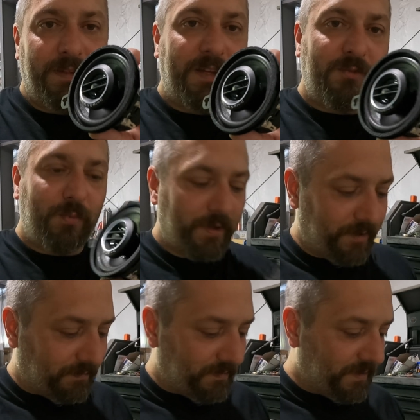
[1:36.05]
That's where
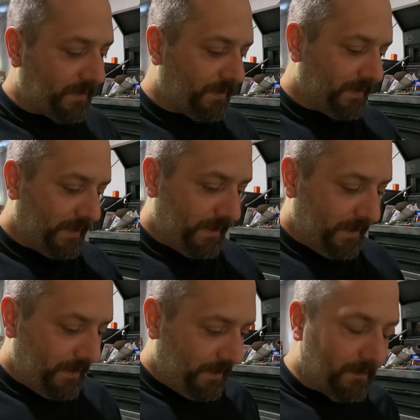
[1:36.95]
the real
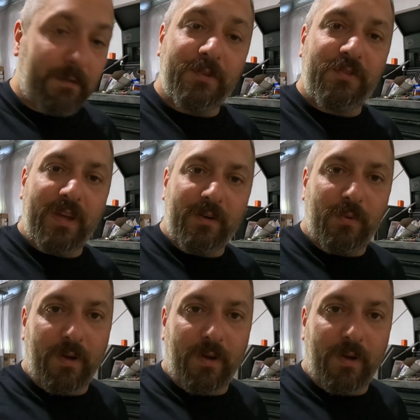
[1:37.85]
sound